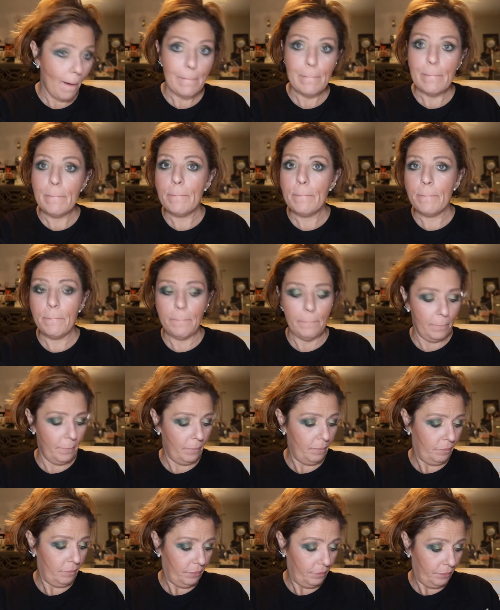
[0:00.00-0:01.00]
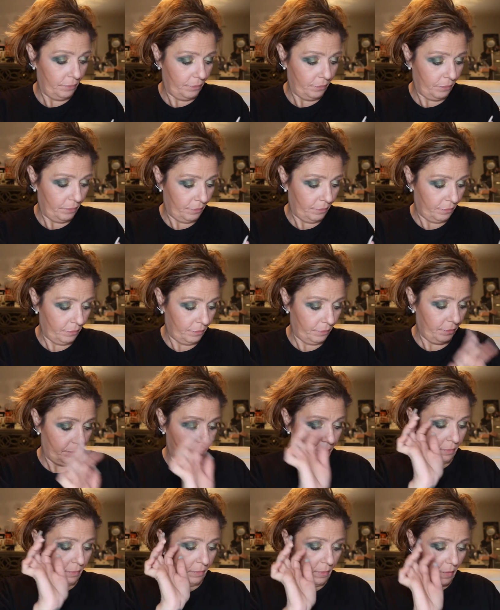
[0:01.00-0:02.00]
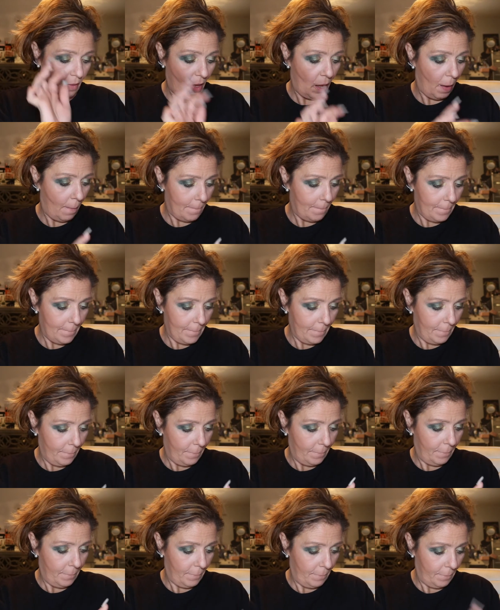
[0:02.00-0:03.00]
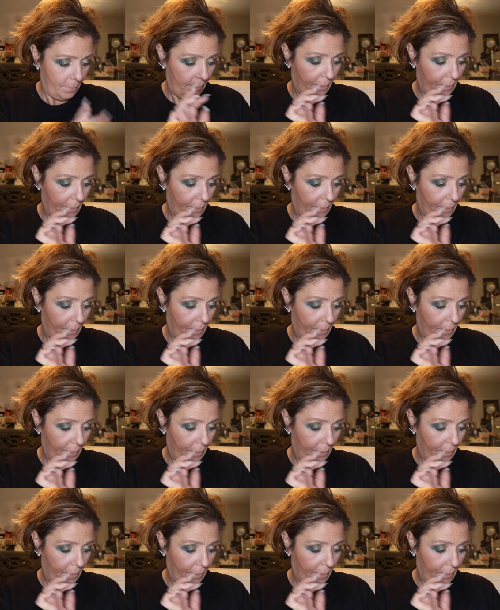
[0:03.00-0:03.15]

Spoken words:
Nothing is said.